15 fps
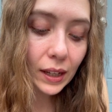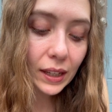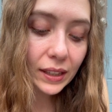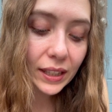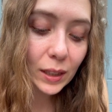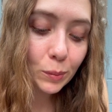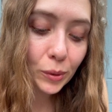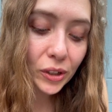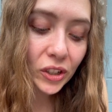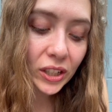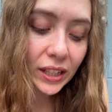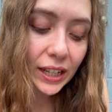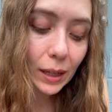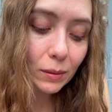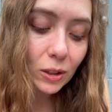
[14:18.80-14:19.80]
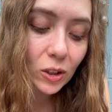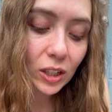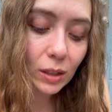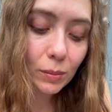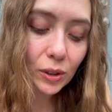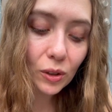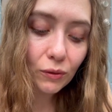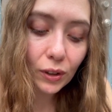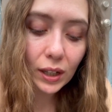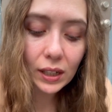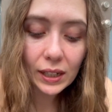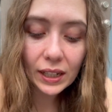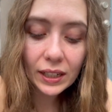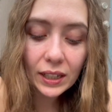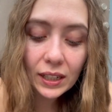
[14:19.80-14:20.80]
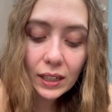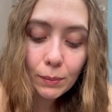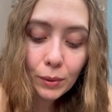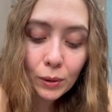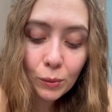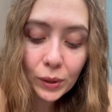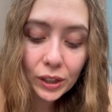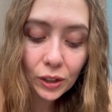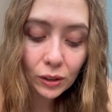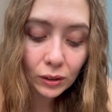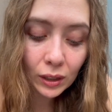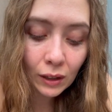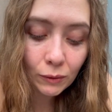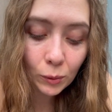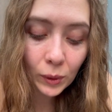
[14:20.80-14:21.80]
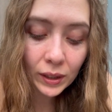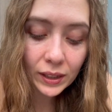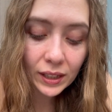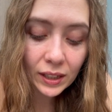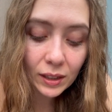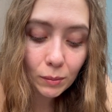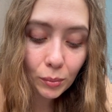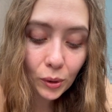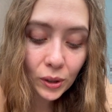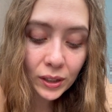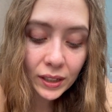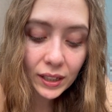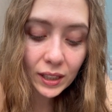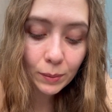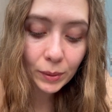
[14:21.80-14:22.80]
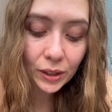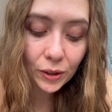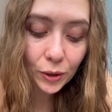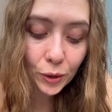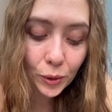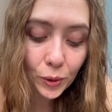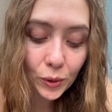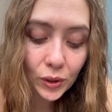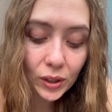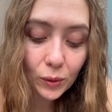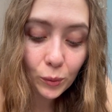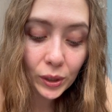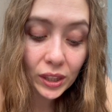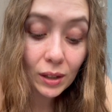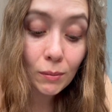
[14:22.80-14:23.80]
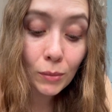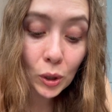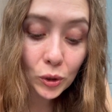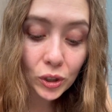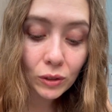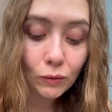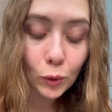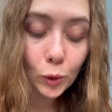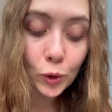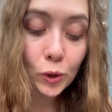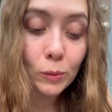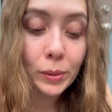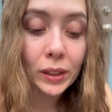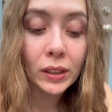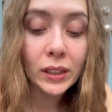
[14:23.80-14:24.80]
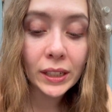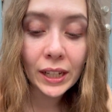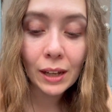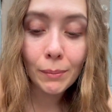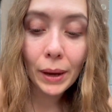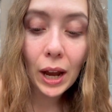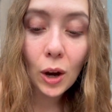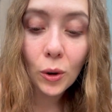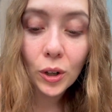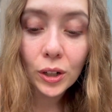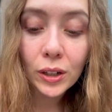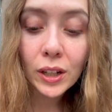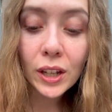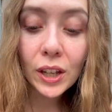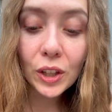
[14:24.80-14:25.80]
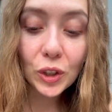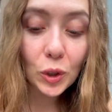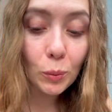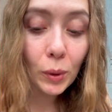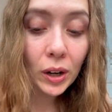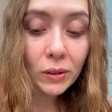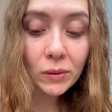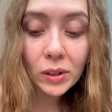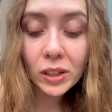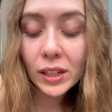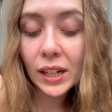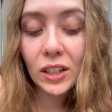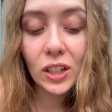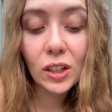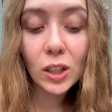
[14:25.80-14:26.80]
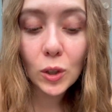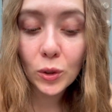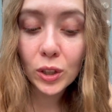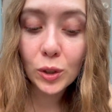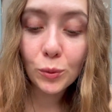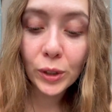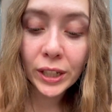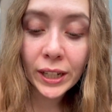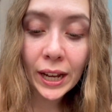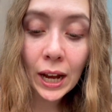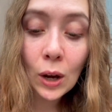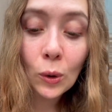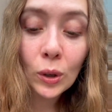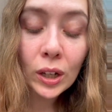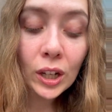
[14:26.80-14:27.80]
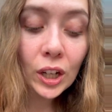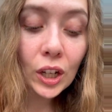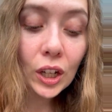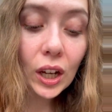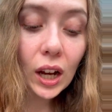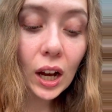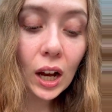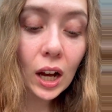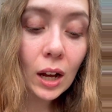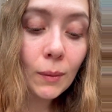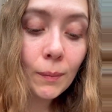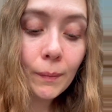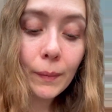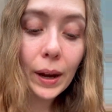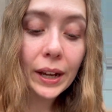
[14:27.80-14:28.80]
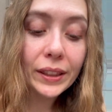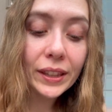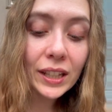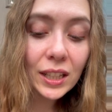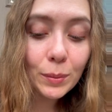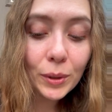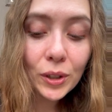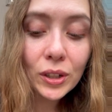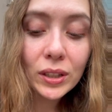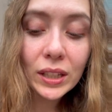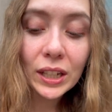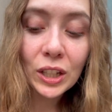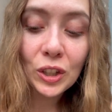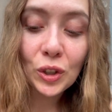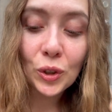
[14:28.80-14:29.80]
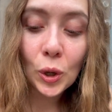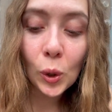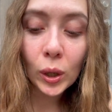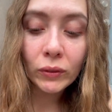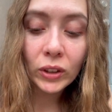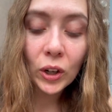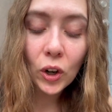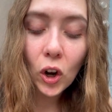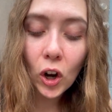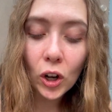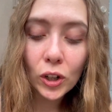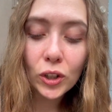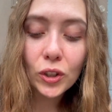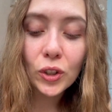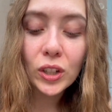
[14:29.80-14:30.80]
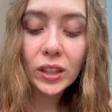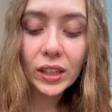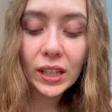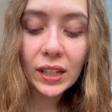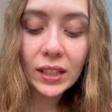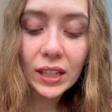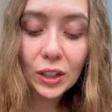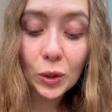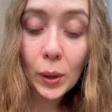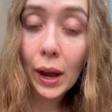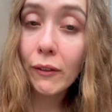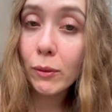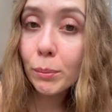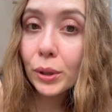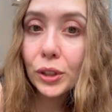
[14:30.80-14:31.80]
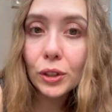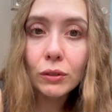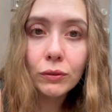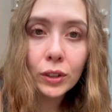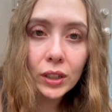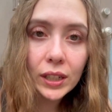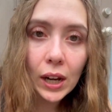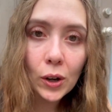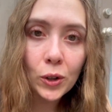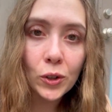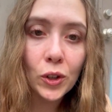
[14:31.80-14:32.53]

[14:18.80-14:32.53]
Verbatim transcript: says bridge any gaps that are keeping you from connecting deeper with your loved ones. It's important to speak your truth with emotion, vulnerability, and power. So bottom of the deck to close this reading out. Um, I think spirit is letting you know if there are certain things that you haven't put your foot down or